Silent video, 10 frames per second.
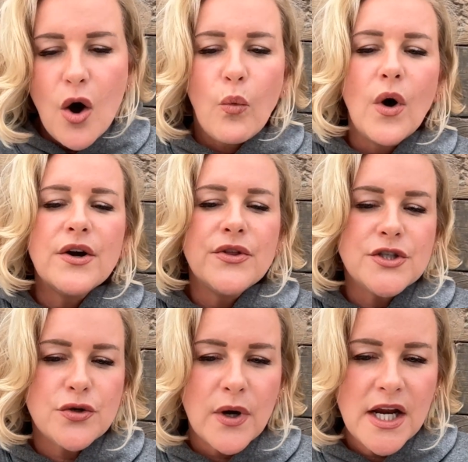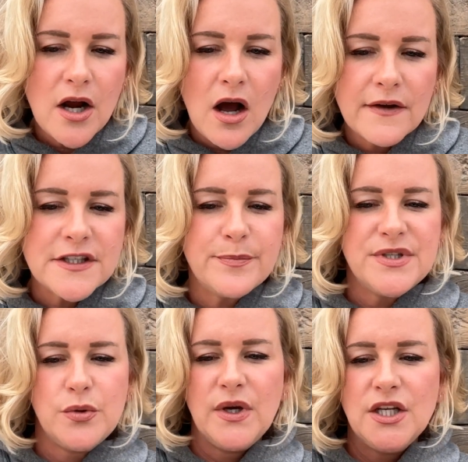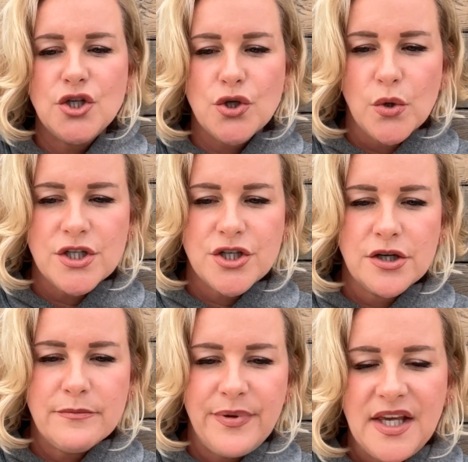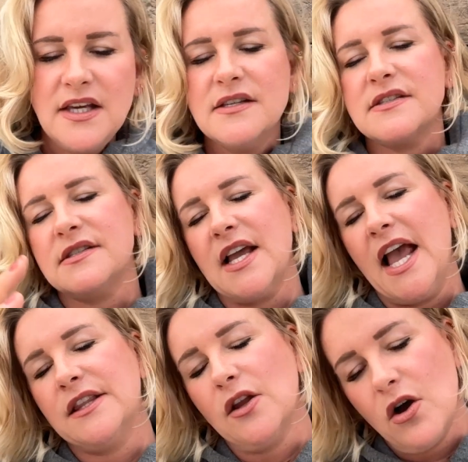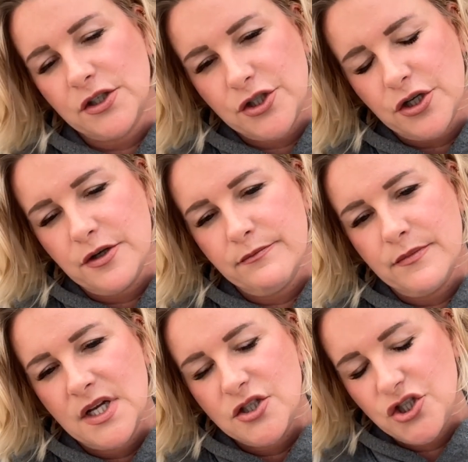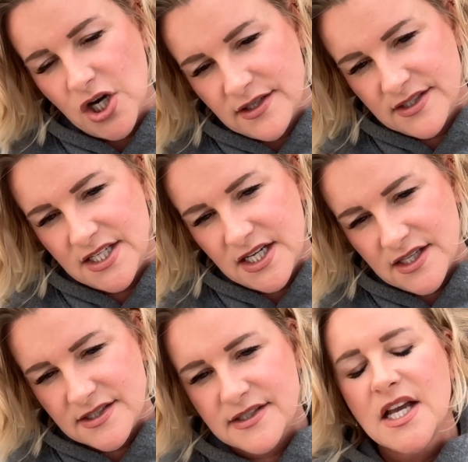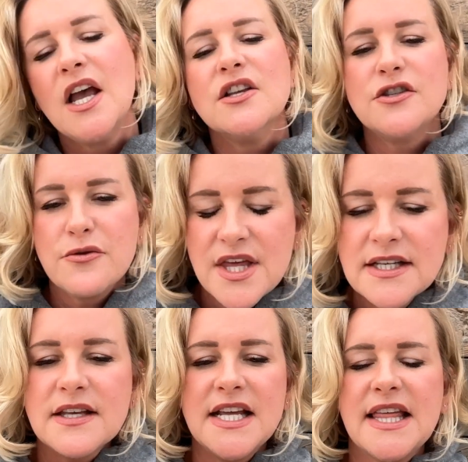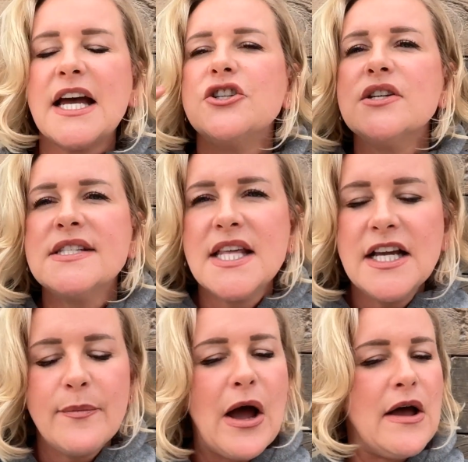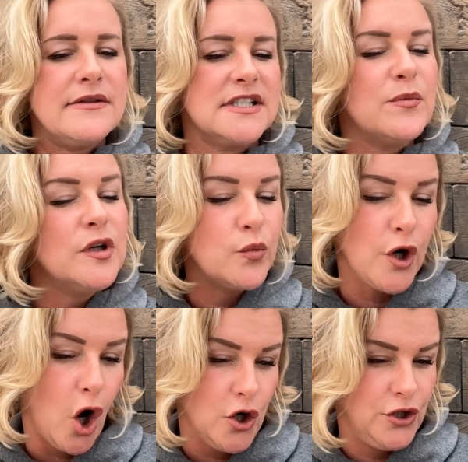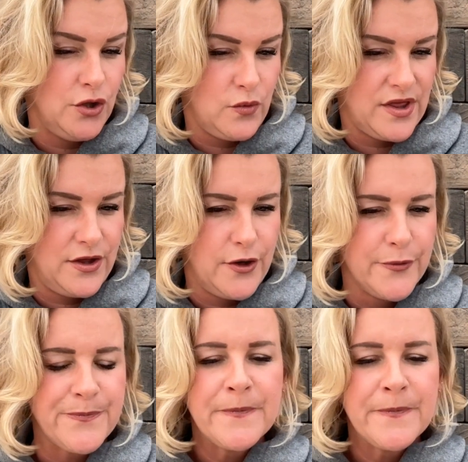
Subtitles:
What are the trade-offs between short-term peace and long-term justice? So things like that. Just think about how someone would argue with you.